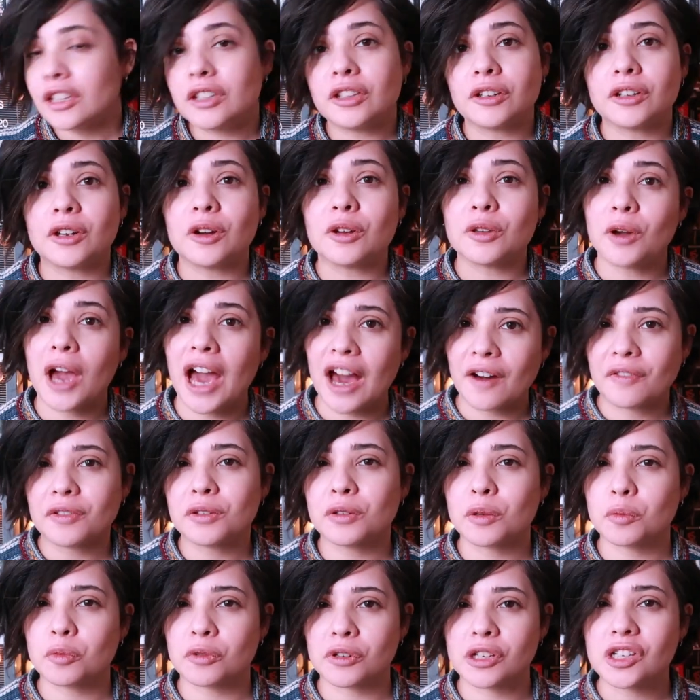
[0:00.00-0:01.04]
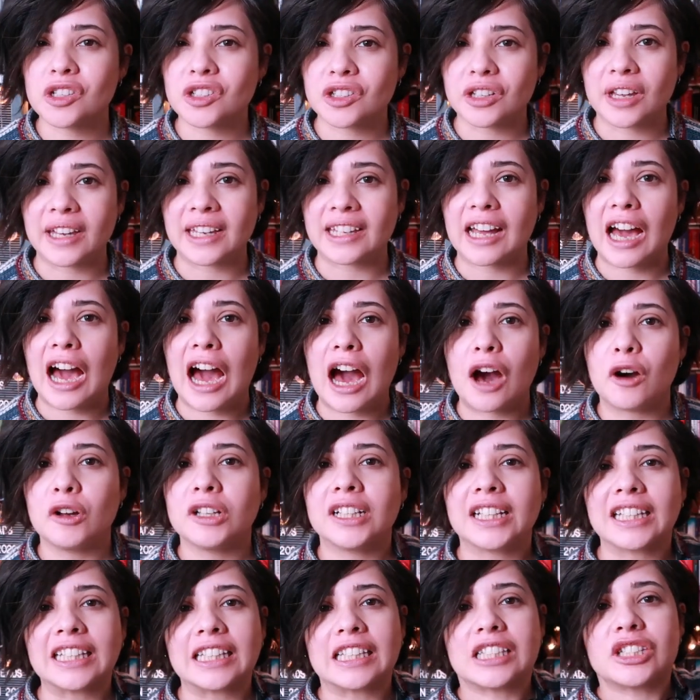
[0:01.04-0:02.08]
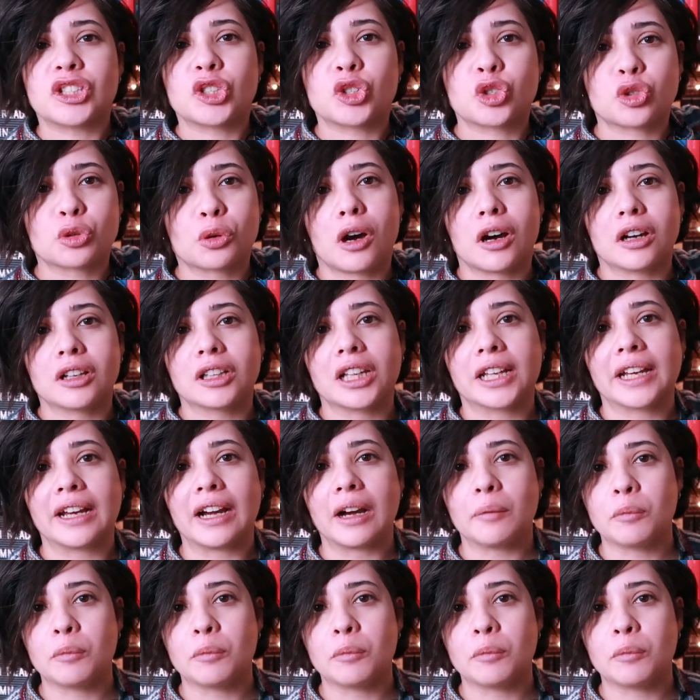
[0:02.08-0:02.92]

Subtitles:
You know, you have to appreciate how like strongly